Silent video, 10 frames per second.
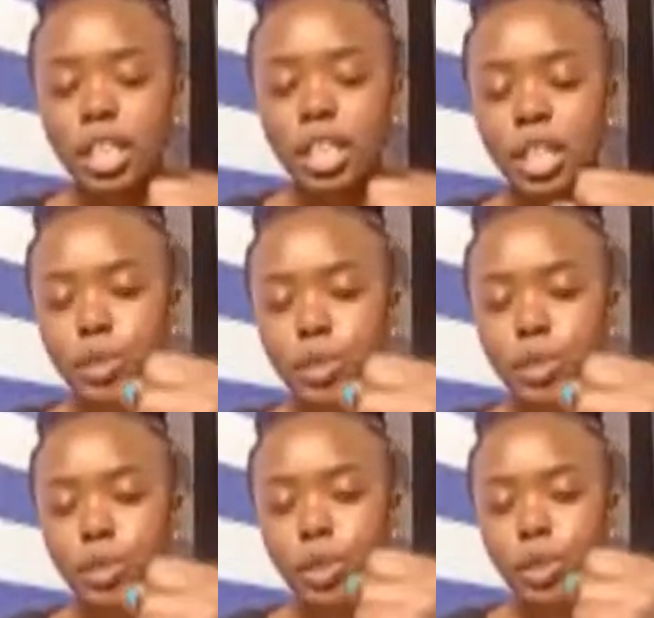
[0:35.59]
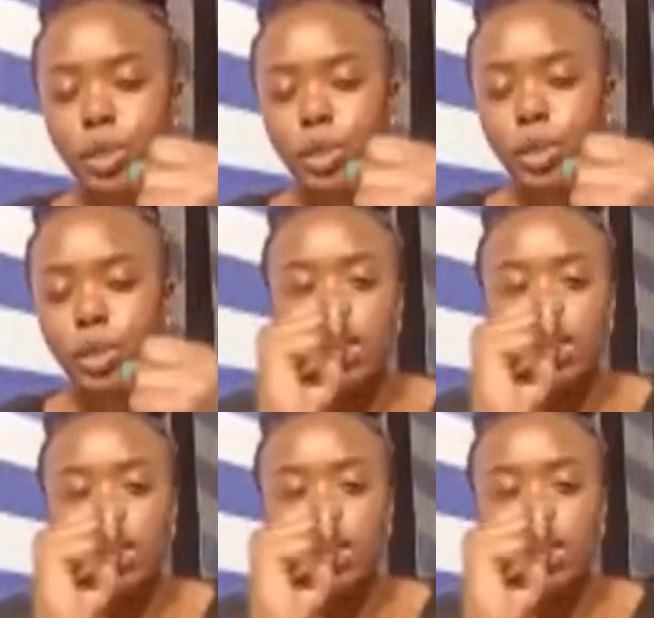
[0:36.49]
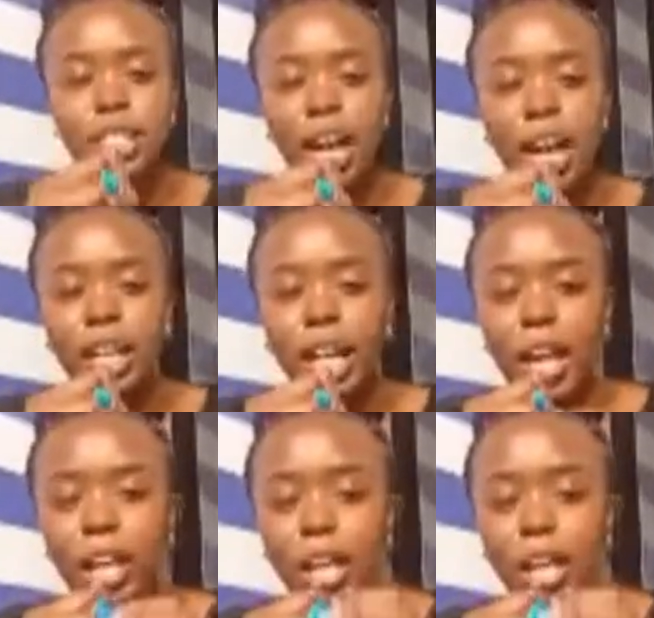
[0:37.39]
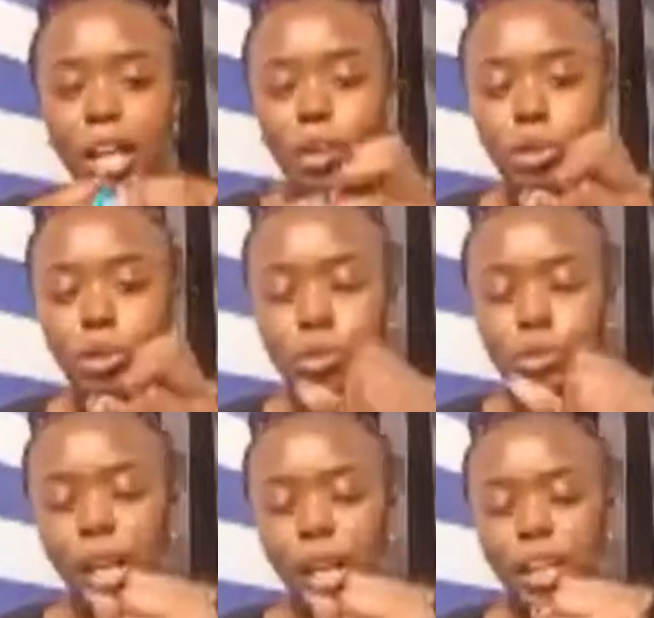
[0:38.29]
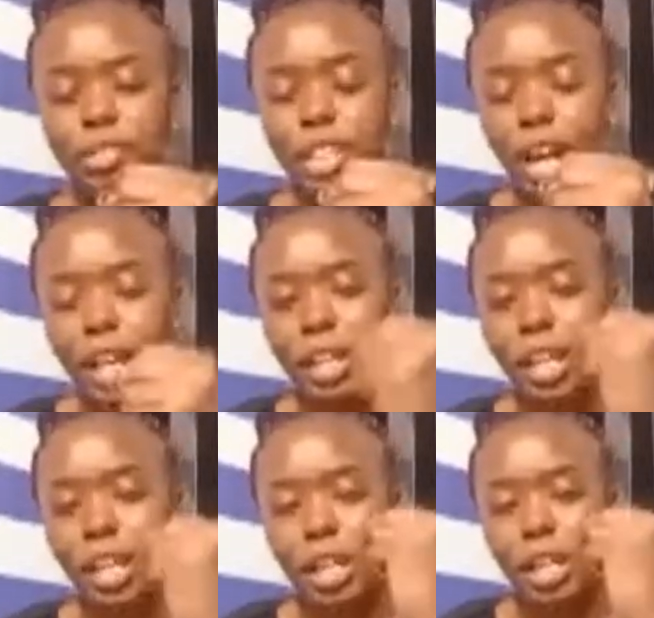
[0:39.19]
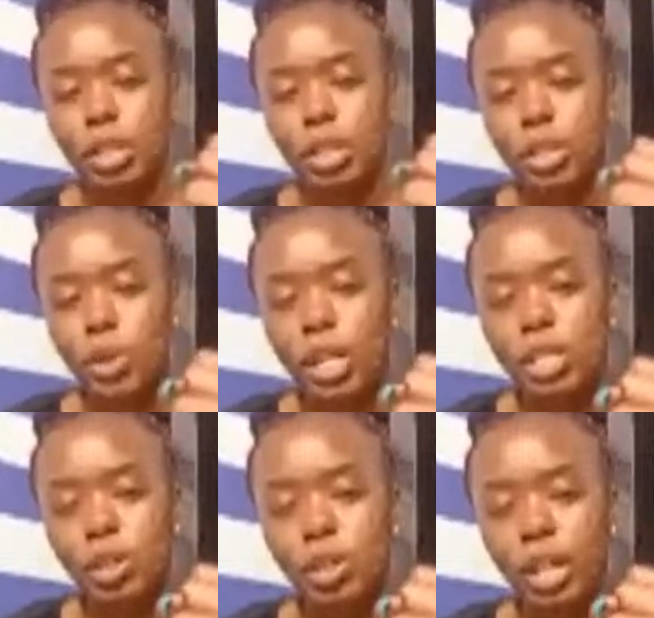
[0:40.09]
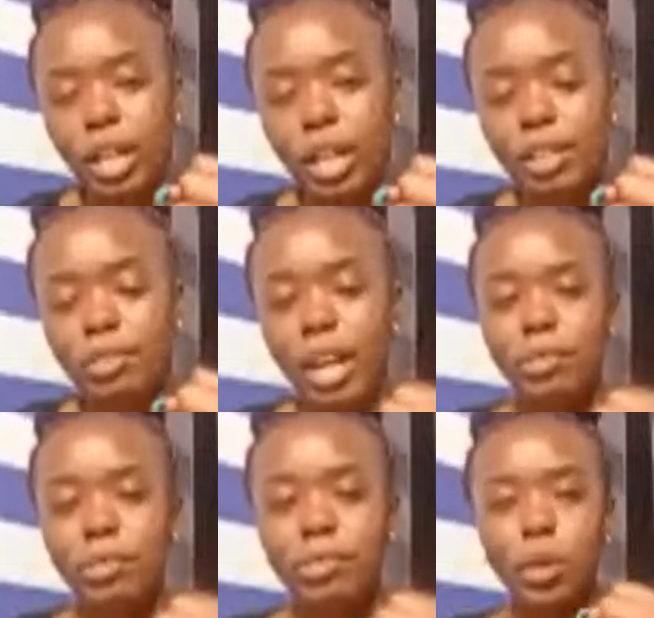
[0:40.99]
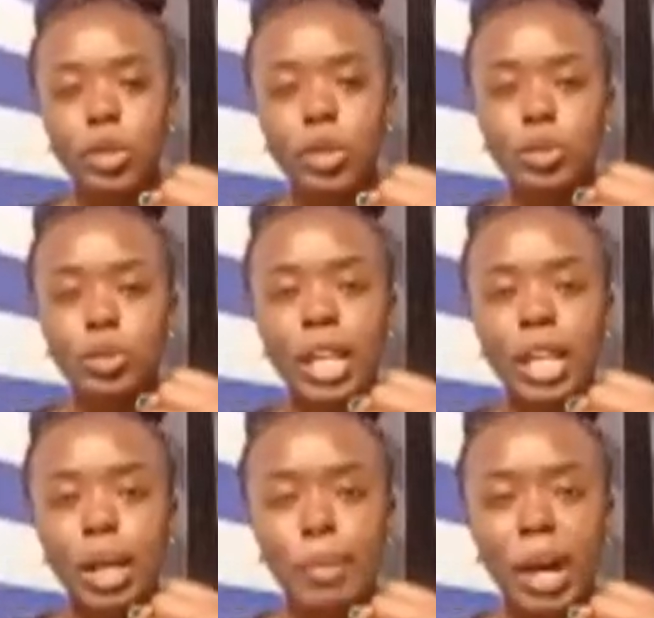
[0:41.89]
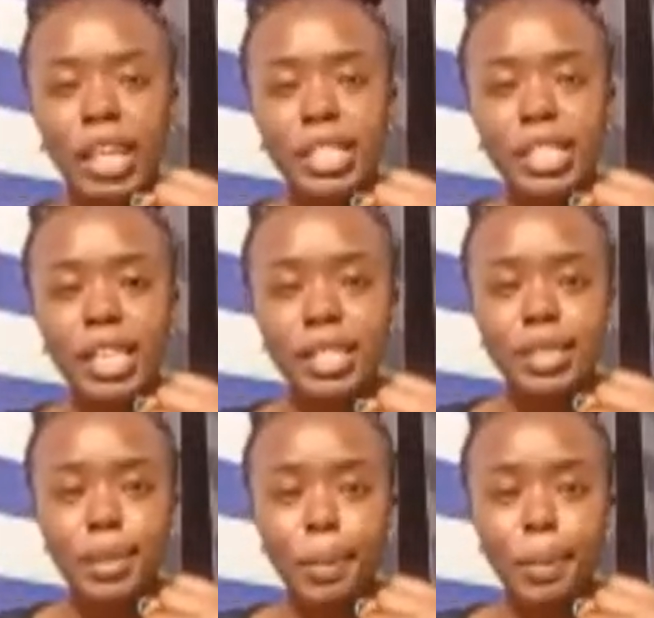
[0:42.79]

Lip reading: So if you're using your right hand, I go to my left hand. So this one is already 5. I want to sign number 6.